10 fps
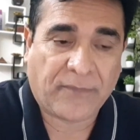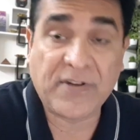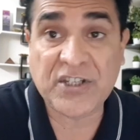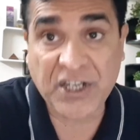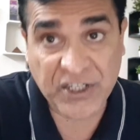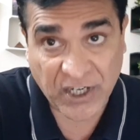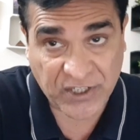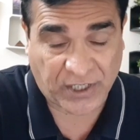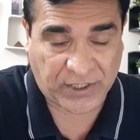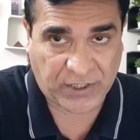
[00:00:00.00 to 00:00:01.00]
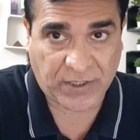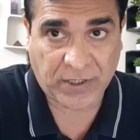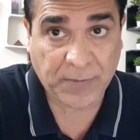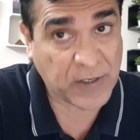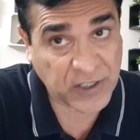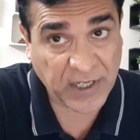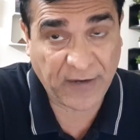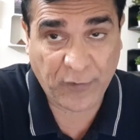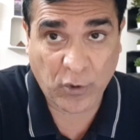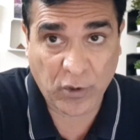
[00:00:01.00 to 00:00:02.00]
see success, especially
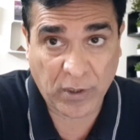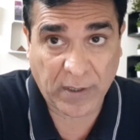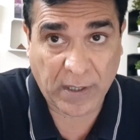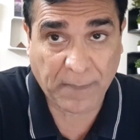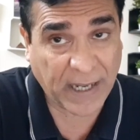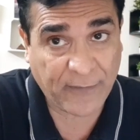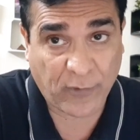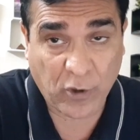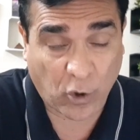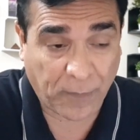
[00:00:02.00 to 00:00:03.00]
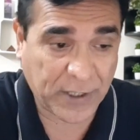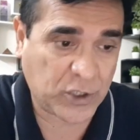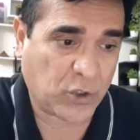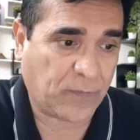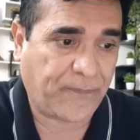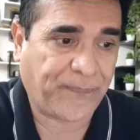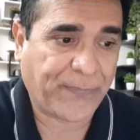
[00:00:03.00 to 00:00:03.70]
if you're applying for government job.